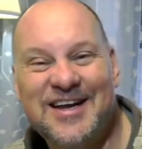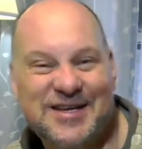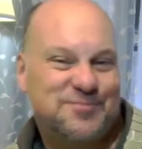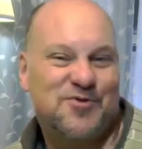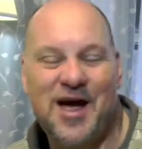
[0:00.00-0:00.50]

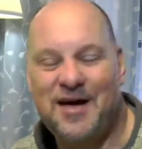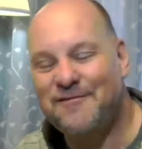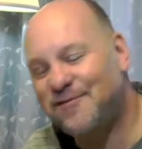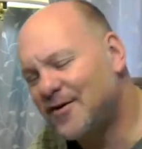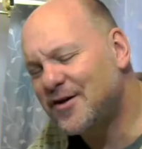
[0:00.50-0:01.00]
Let's pray.
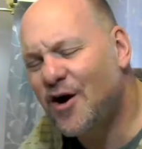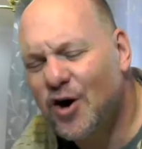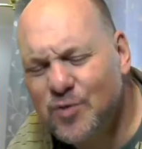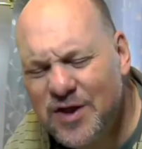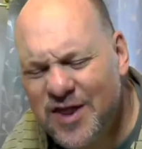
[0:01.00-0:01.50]
Father
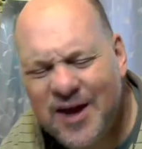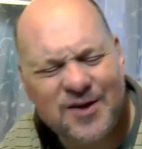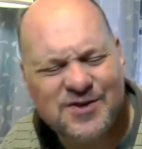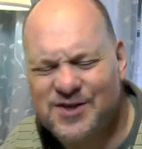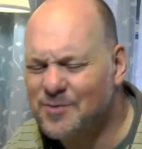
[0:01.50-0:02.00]
God, we
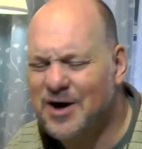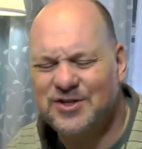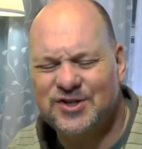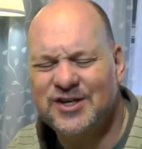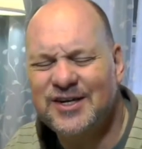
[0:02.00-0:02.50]
thank you so
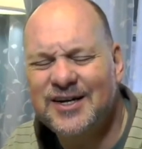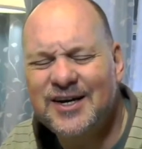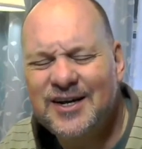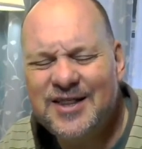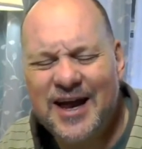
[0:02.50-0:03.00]
much
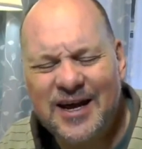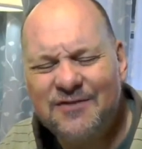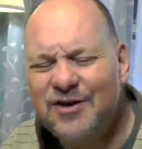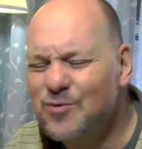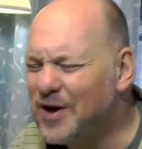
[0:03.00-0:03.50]
that
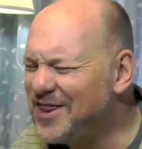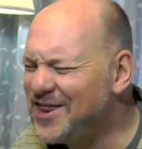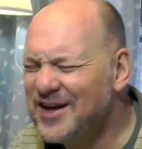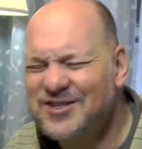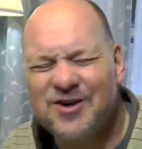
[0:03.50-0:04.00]
even when
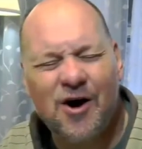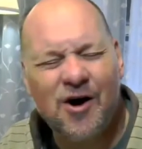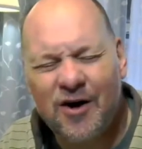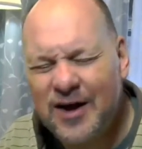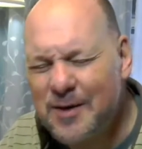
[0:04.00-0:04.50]
things
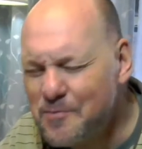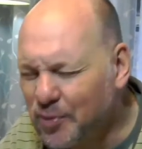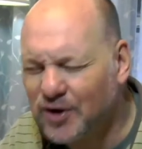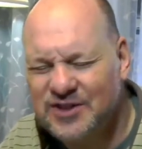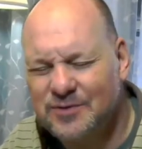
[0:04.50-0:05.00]
are
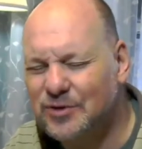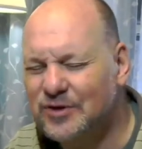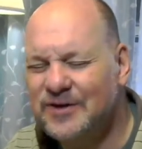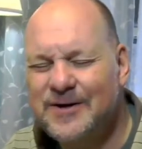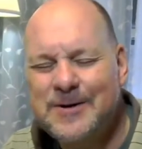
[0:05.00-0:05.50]

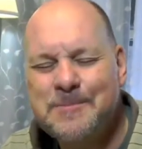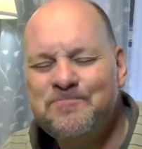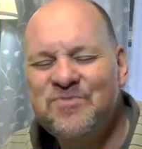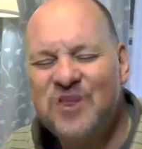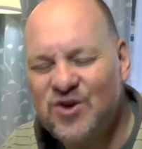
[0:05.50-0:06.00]
impossible,
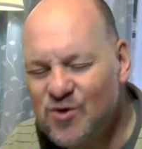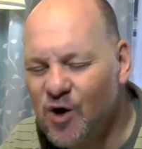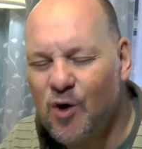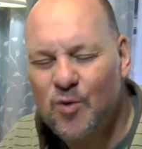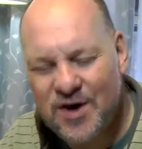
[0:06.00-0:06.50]

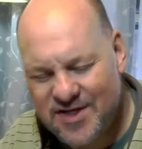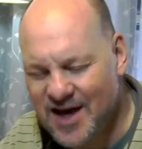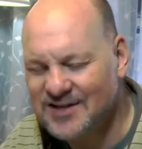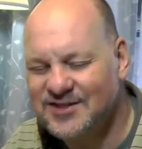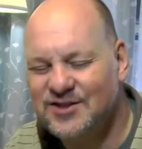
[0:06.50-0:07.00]
you are with
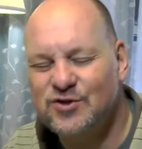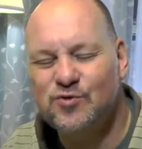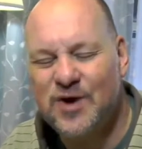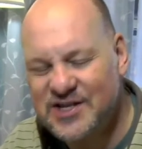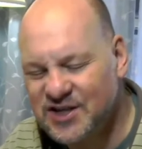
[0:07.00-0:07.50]
us
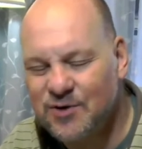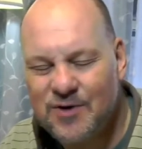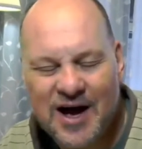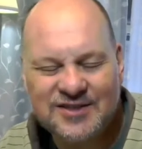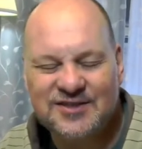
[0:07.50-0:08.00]
to
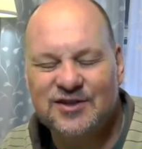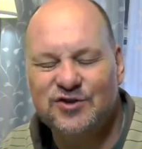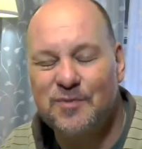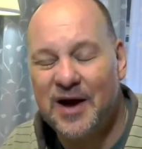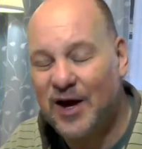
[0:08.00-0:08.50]
rescue us,
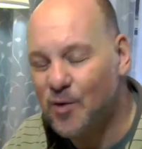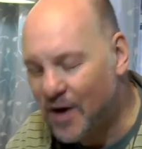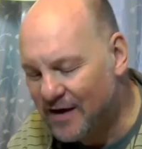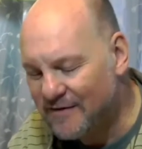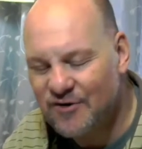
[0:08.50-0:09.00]
to make a
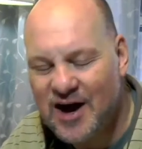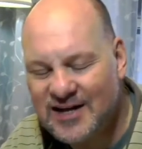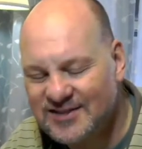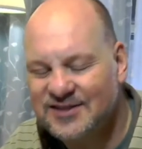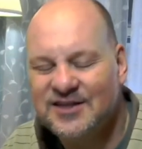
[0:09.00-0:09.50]
way for
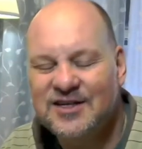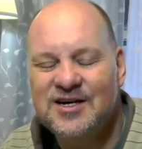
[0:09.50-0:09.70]
us.